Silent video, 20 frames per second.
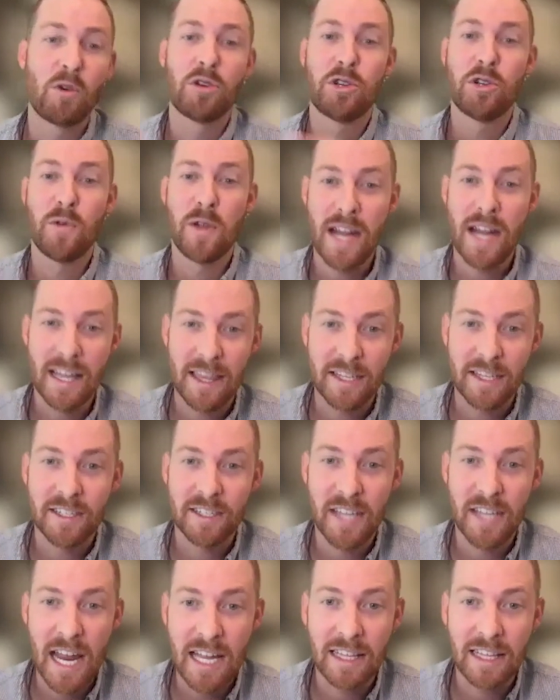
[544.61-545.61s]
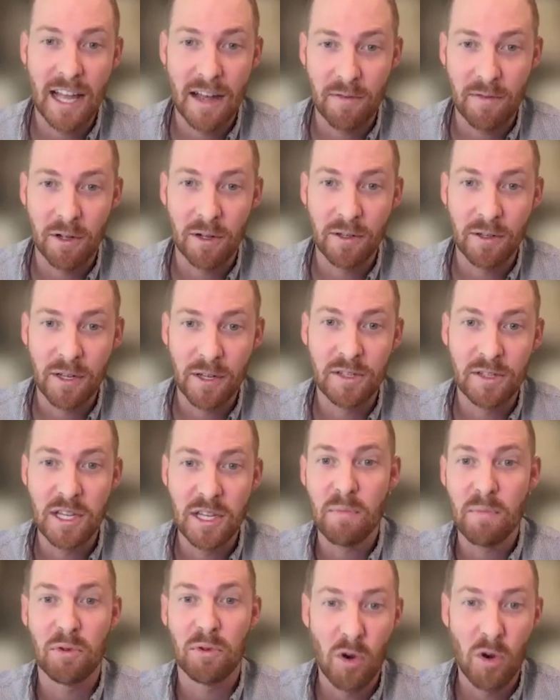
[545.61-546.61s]
doing at the state level is the
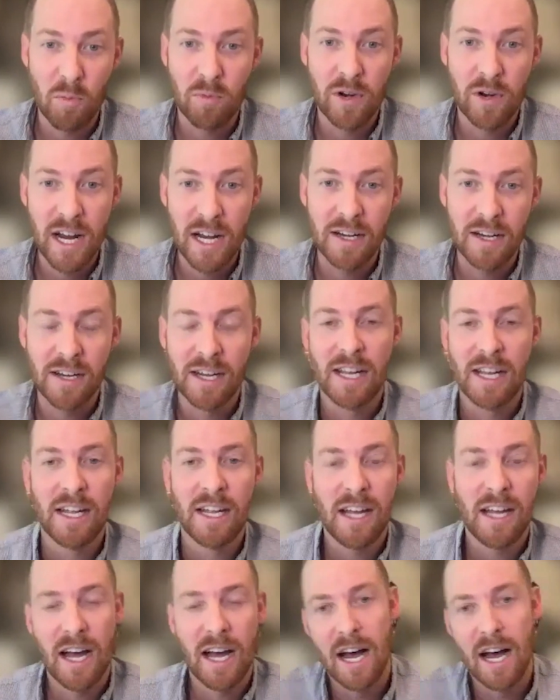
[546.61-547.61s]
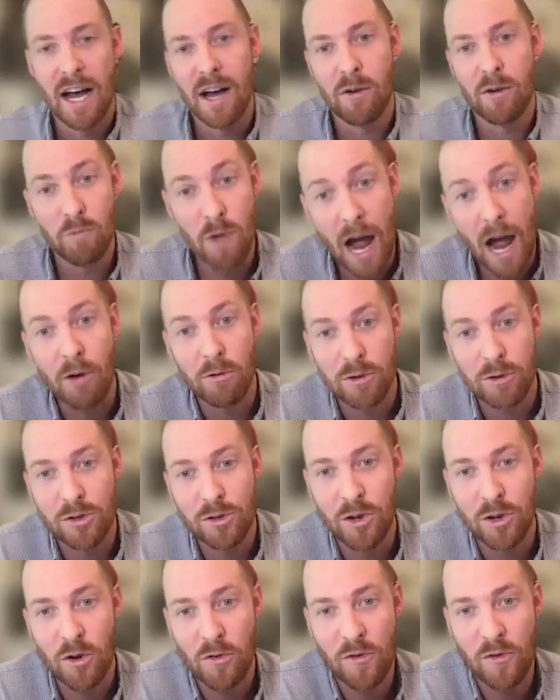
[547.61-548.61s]
appropriate route
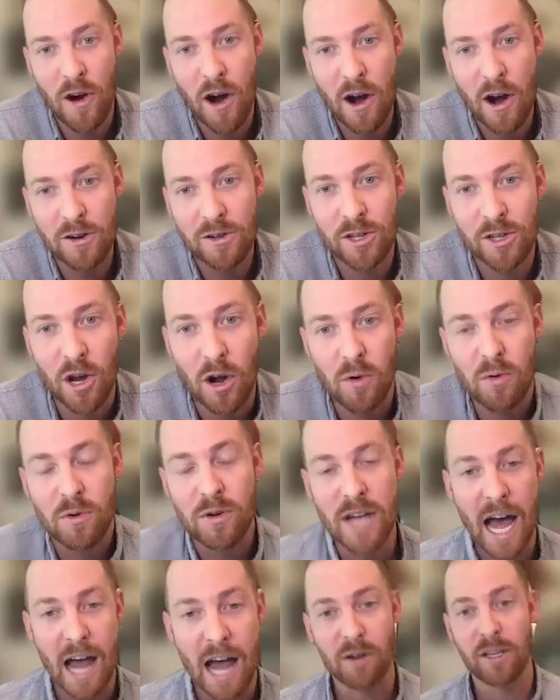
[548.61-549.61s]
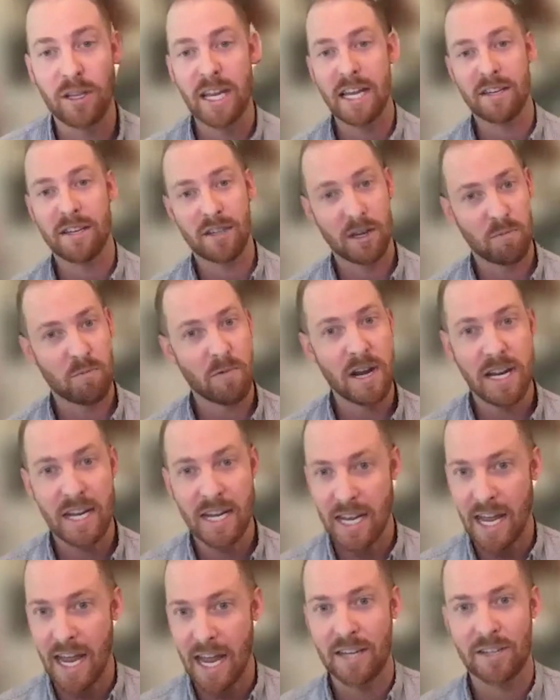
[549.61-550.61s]
so far. So not only did we
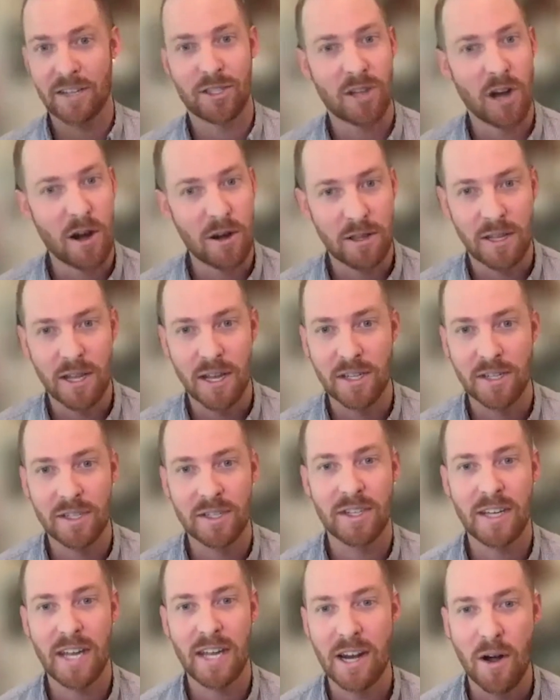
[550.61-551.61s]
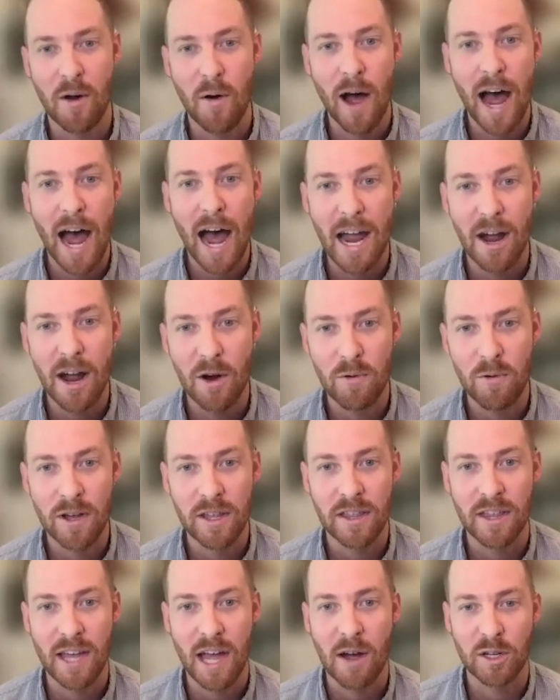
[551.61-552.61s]
kickstart this in Ohio
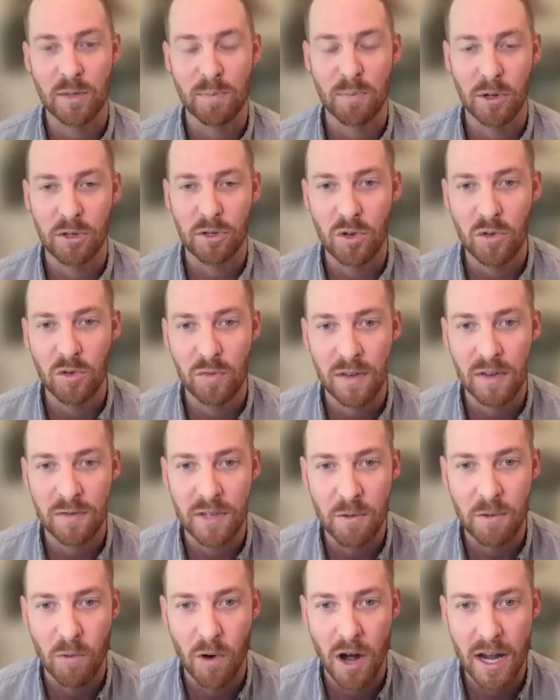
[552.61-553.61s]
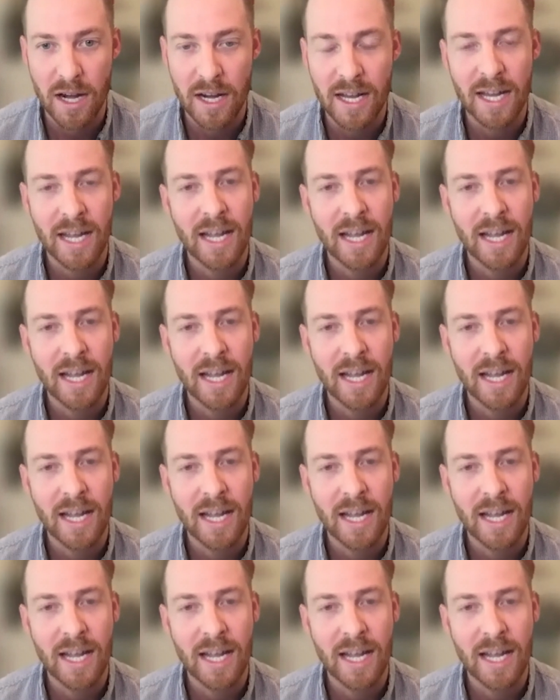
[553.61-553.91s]
with House Bill 251,